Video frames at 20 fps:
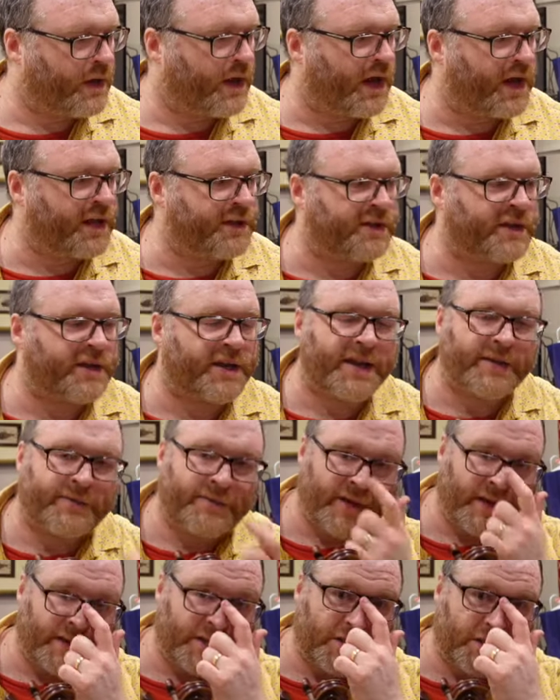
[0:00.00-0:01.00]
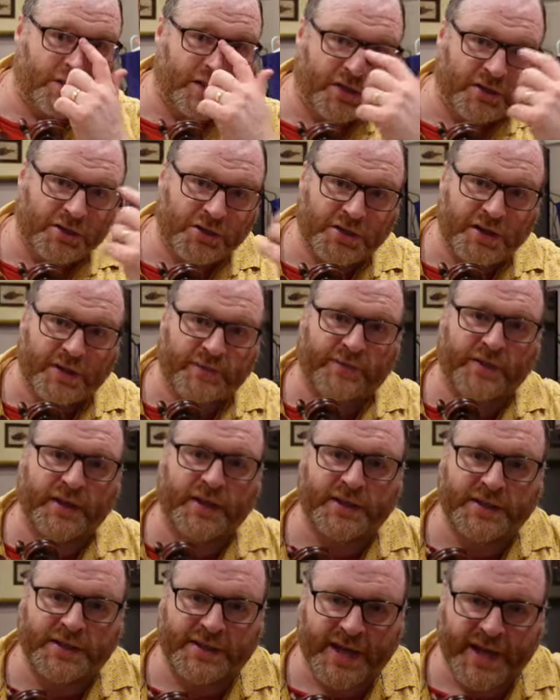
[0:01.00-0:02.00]
Underneath that, those
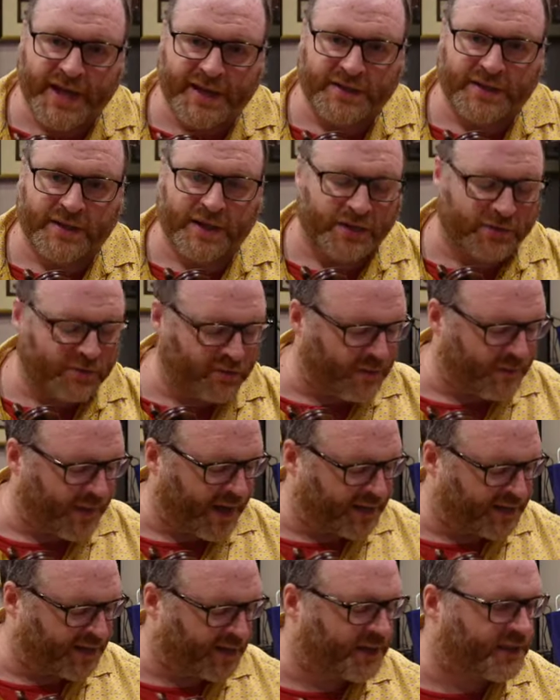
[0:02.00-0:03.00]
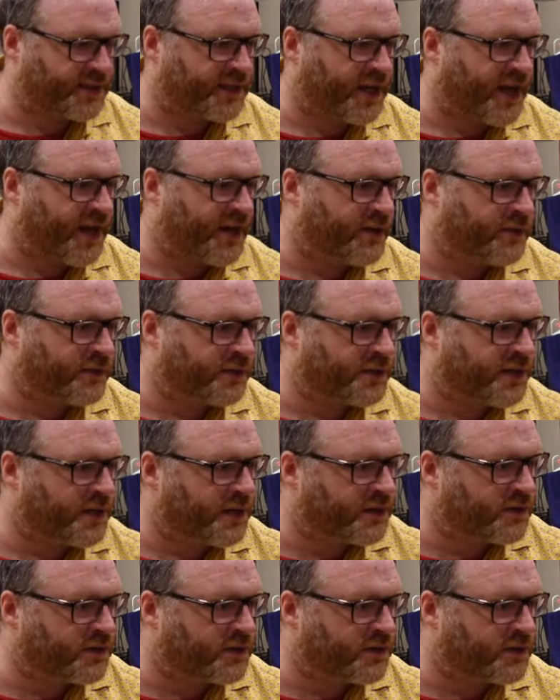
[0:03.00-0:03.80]
shifting sounds of those chromatic scales in the